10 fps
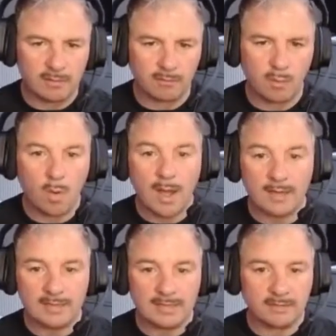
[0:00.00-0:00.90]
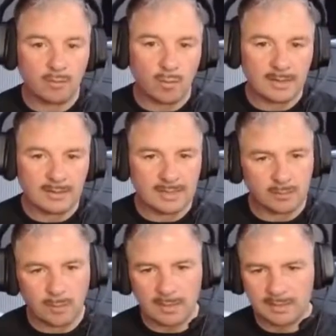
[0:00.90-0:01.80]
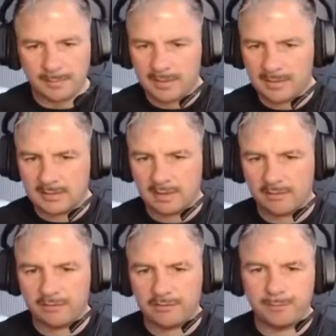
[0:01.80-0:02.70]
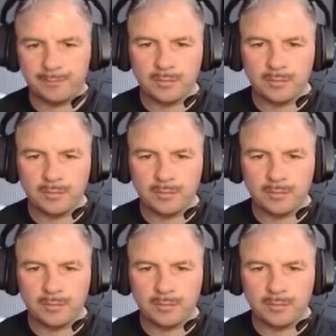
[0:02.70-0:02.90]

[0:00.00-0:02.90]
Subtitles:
require these level 1s as well as some other stuff.